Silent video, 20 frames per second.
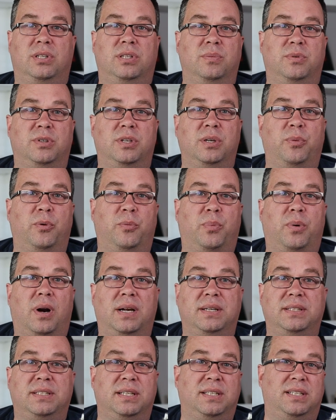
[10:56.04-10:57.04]
you some simple
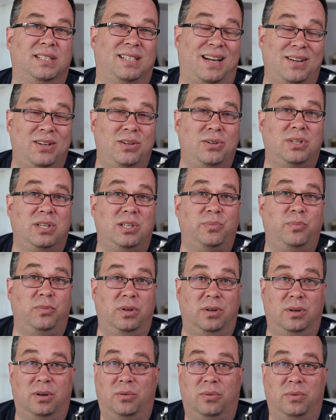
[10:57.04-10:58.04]
processes. I use these,
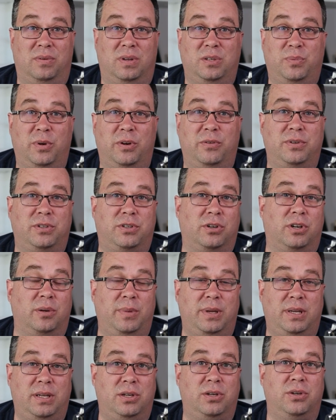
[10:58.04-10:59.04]
you know, these movements are going
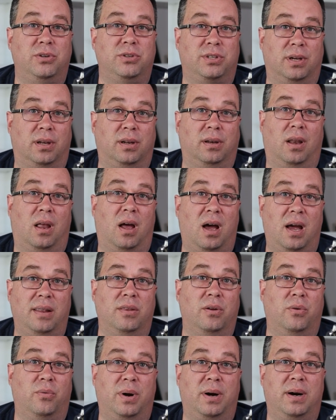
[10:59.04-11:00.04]
to be used a lot
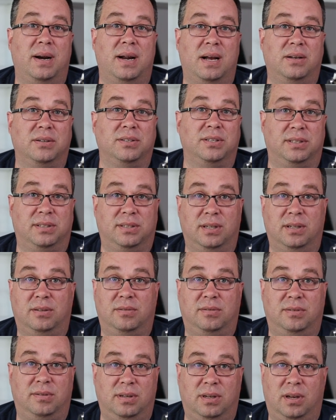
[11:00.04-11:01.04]
in the warehouse. It's,
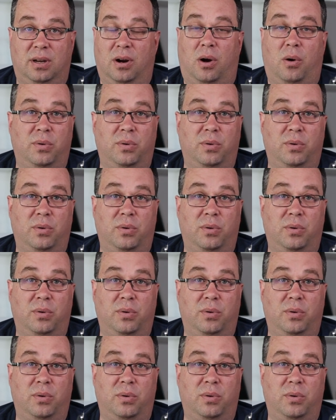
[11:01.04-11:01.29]
it's, you